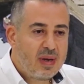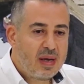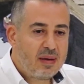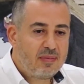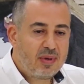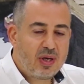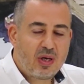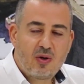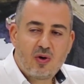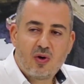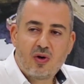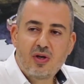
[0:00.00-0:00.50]

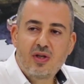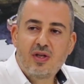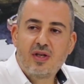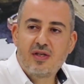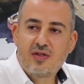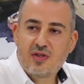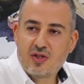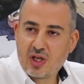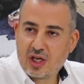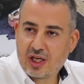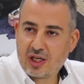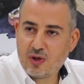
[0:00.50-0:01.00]
maybe
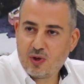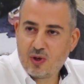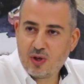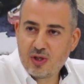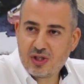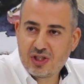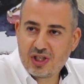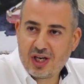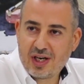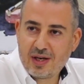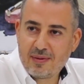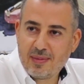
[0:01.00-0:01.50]
cordless
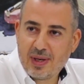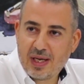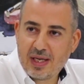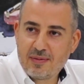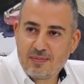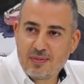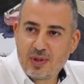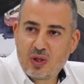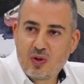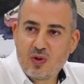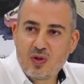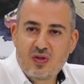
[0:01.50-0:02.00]
technology,
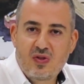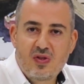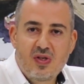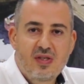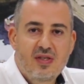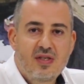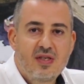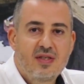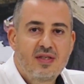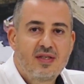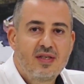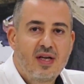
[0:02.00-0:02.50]
Imad, because
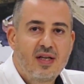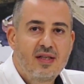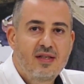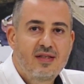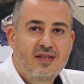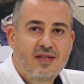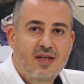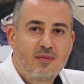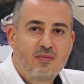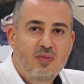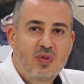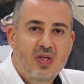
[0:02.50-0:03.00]
this is not
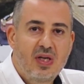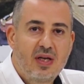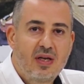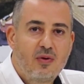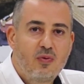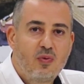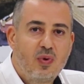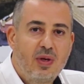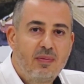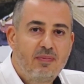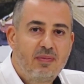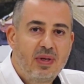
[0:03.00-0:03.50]

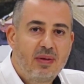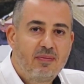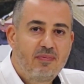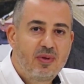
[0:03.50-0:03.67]
something will be